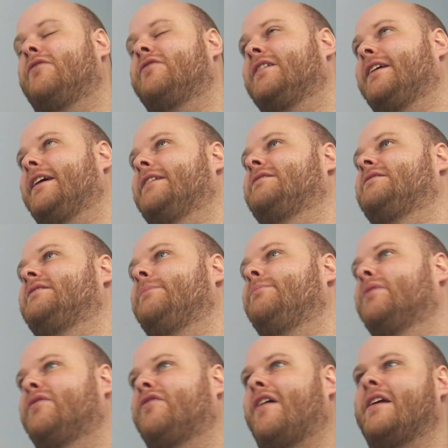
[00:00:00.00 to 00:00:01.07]
often gets
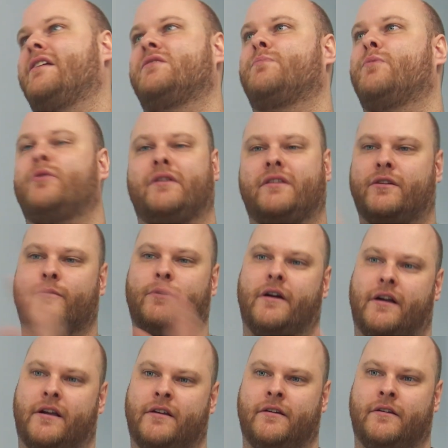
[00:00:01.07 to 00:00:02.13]
simplified as put in the
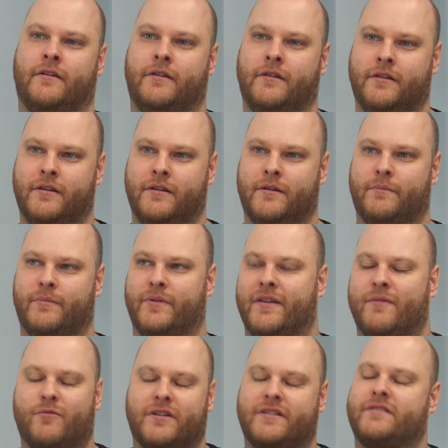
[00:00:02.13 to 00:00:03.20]
work. Yeah. But
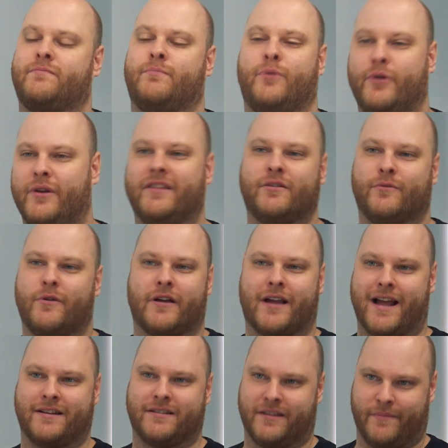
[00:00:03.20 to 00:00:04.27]
then what does yeah. put in the
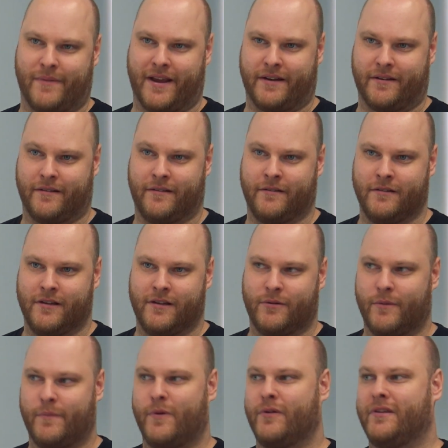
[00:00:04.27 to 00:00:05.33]
work actually mean? Yeah.
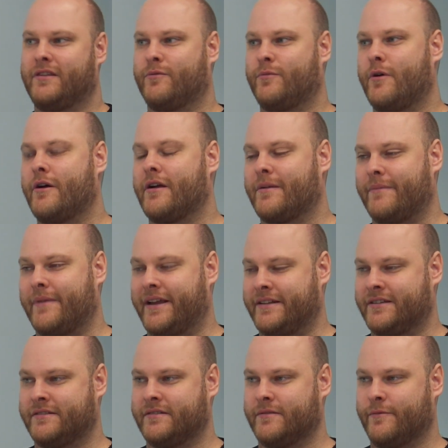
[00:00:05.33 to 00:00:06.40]
Well, put in the work
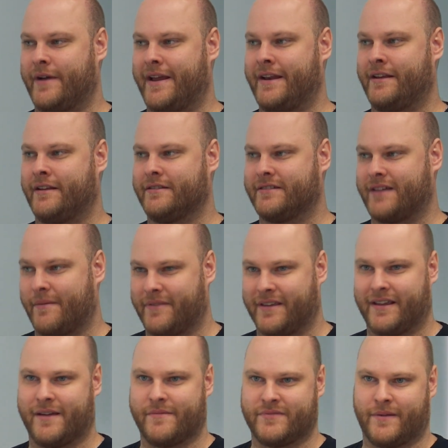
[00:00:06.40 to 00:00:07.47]
means when
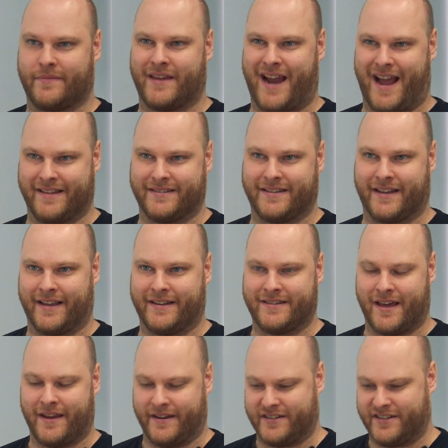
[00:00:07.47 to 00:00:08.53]
something comes up that has to get
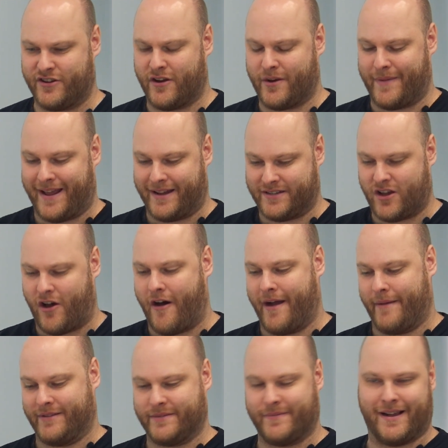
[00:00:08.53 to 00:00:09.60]
done, it's not about
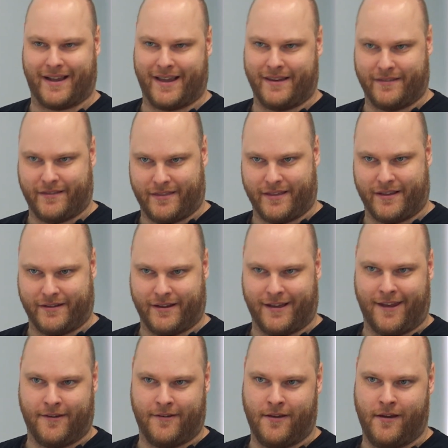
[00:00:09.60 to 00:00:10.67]
time, it's about getting the thing
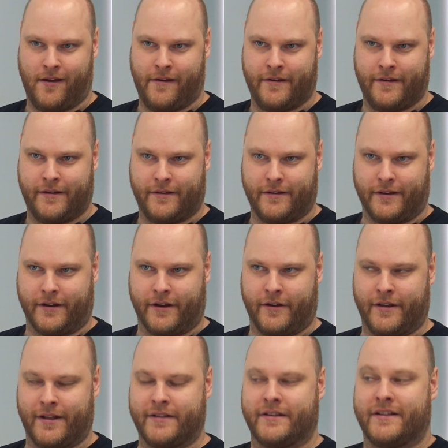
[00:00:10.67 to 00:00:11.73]
done. Yeah. You
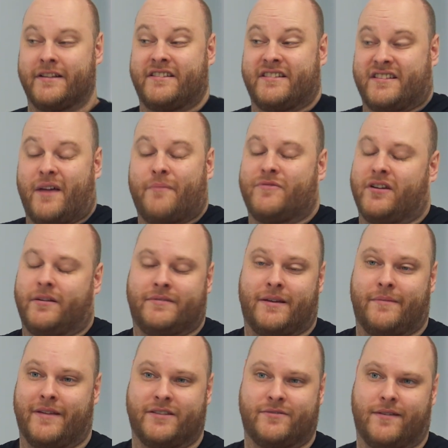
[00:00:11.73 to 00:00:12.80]
know, and, and yeah. sometimes
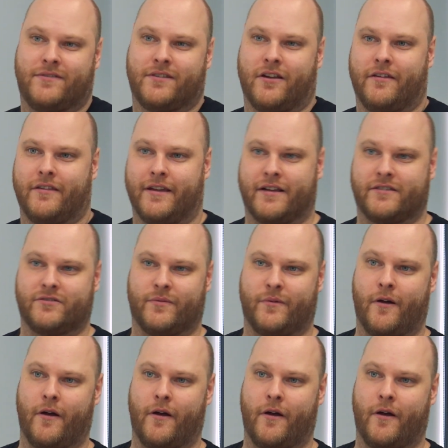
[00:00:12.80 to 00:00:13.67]
that means you have to go the extra